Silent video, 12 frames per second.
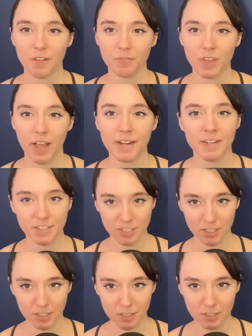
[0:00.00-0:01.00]
I need
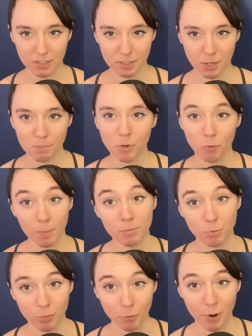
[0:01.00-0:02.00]
to come to
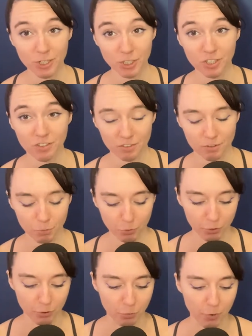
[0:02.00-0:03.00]
grips with the question, because it's a
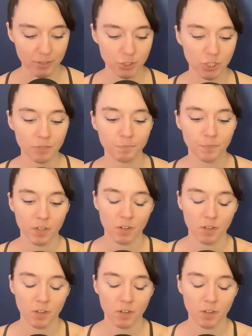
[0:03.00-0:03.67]
really good question.